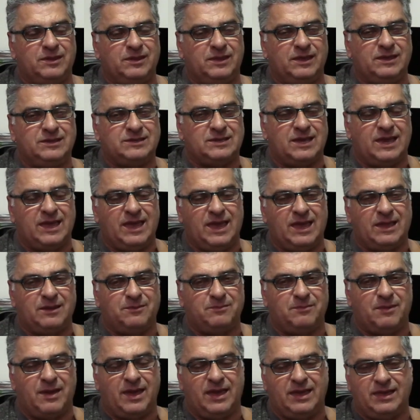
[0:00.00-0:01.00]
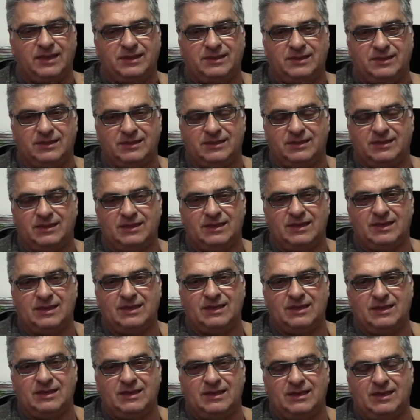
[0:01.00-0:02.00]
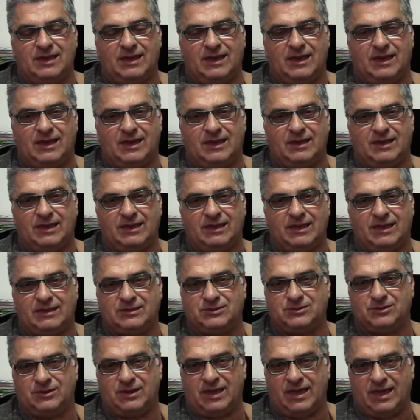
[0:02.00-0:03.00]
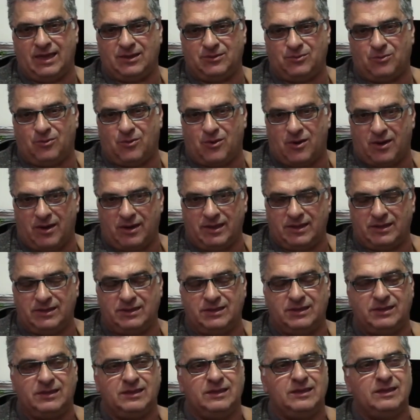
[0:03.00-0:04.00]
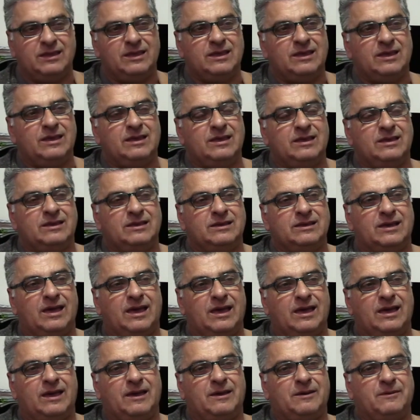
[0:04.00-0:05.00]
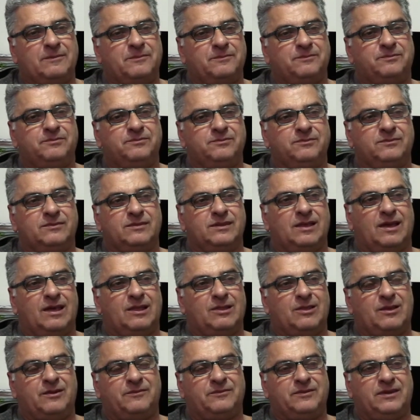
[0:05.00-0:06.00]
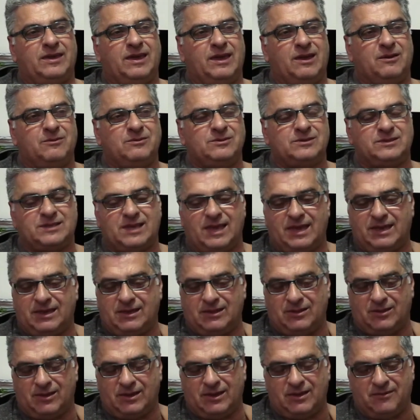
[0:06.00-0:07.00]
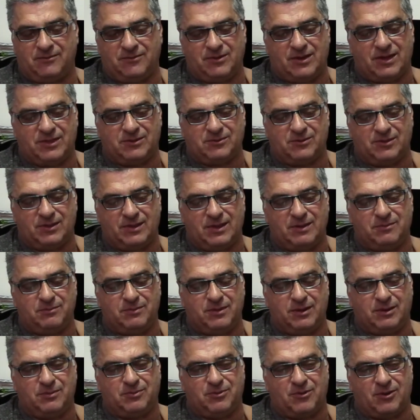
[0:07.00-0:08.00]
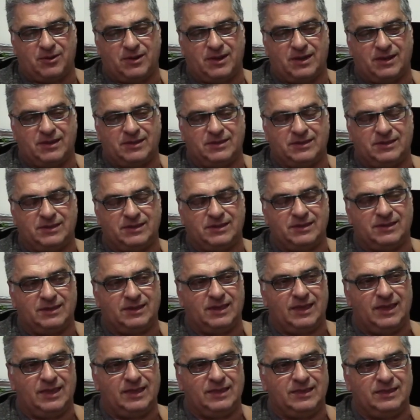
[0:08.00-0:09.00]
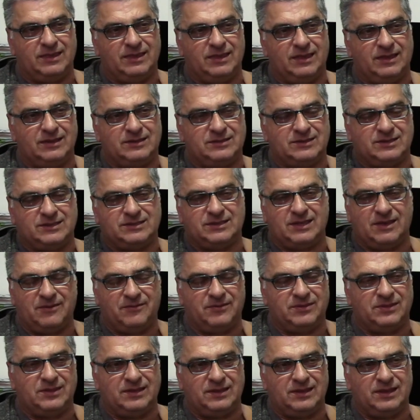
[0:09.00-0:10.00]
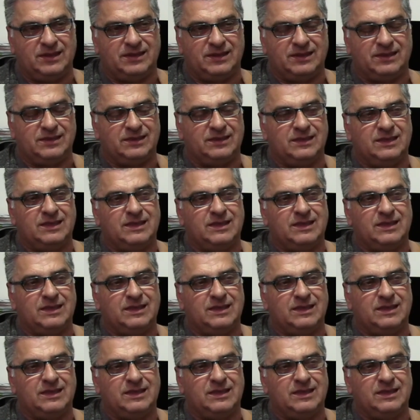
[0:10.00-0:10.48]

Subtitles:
These are handmade, sort of hand wired. A lot of care is taken, like every other Alembic product, and it's just evident in it.